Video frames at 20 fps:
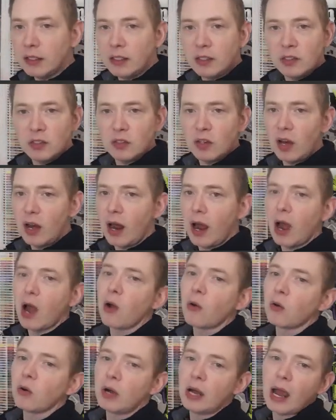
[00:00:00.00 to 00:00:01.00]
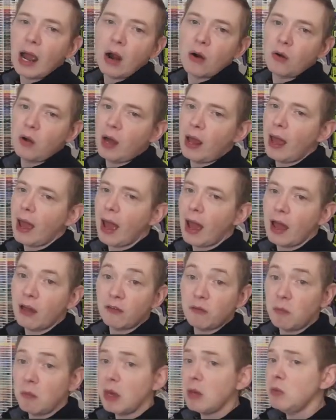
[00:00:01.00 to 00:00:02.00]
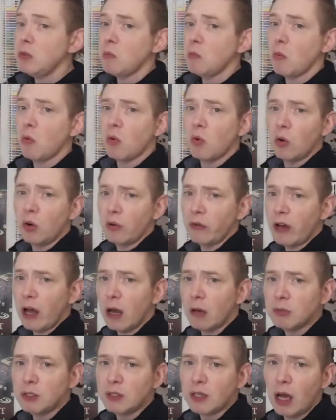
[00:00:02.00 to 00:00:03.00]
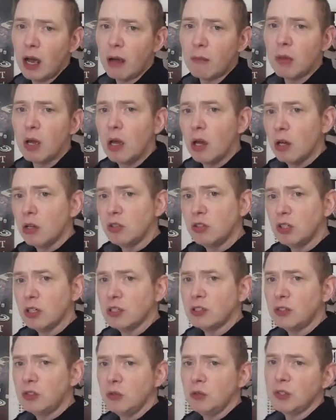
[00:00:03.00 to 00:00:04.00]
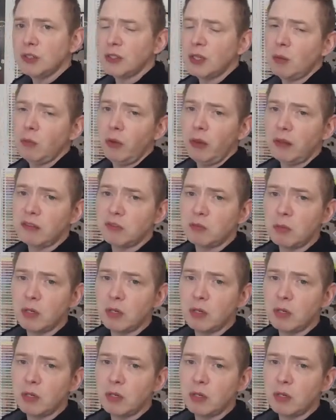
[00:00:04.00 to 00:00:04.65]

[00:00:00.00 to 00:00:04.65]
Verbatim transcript: least an hour, an hour and a half, maybe more of hobby time just to assemble this